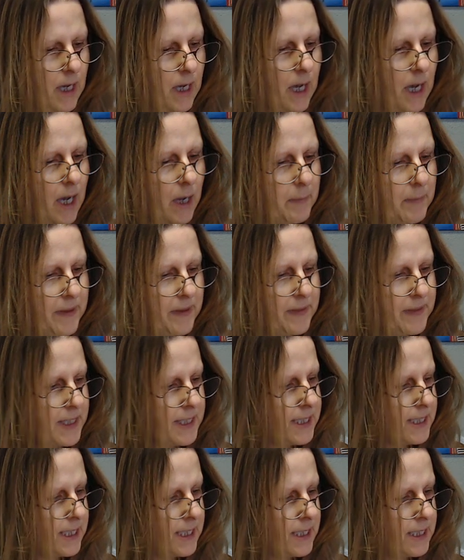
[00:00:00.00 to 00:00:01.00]
Um,
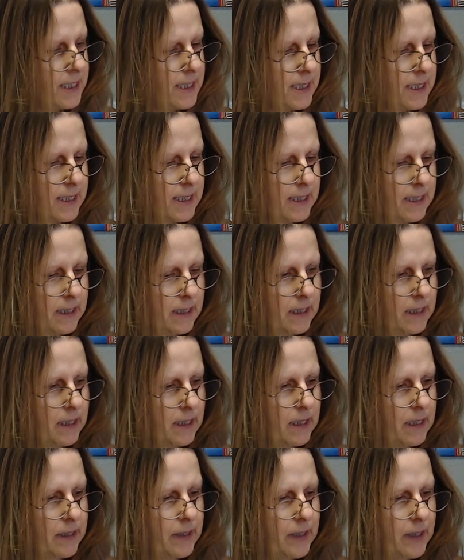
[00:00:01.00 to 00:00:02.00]
this is
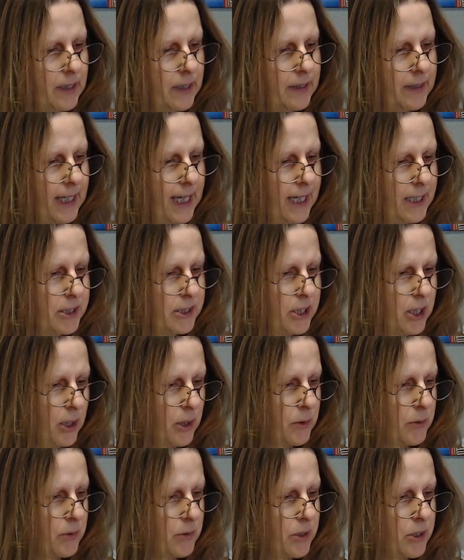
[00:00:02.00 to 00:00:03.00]
uh,
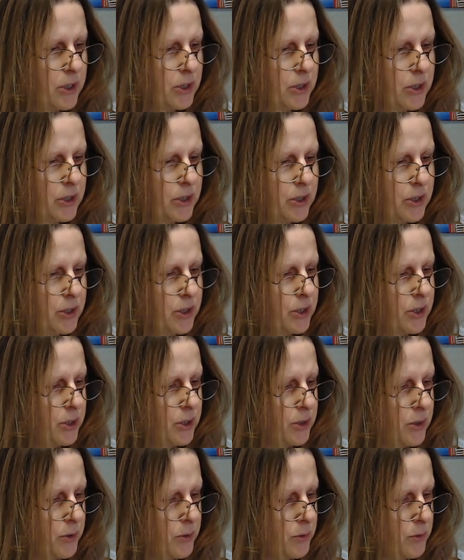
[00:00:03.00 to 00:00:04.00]
Canto
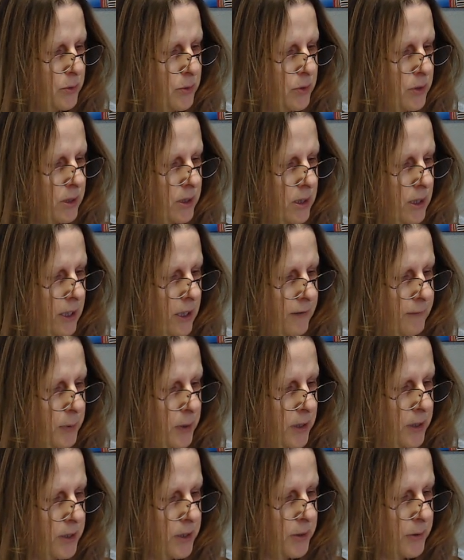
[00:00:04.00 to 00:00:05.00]
2 of
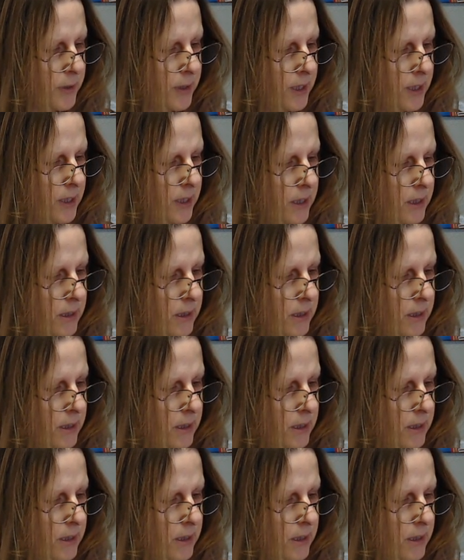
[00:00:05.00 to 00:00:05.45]
Purgatory.